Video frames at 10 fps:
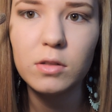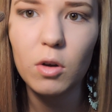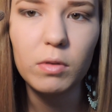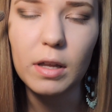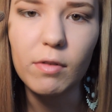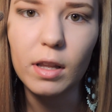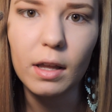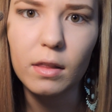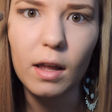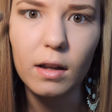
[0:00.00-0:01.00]
Don't leave it
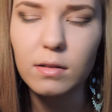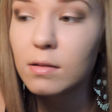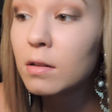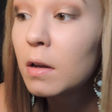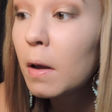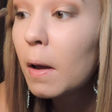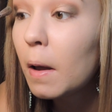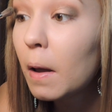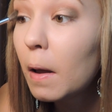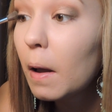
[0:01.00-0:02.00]
like that.
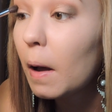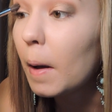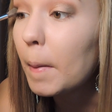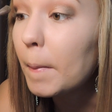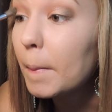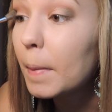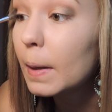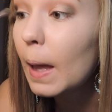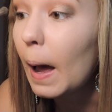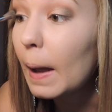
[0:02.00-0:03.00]
But
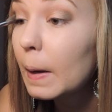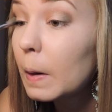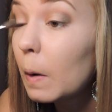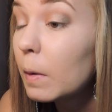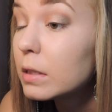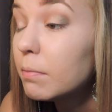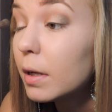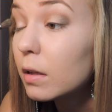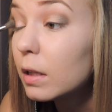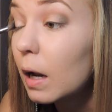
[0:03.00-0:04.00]
yeah, I can always
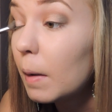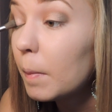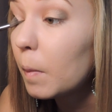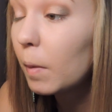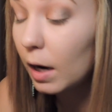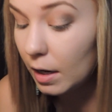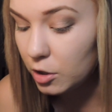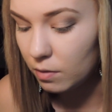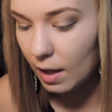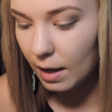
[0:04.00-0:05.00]
build it up when I
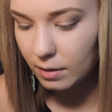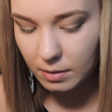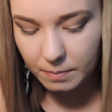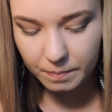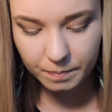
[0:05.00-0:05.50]
do that.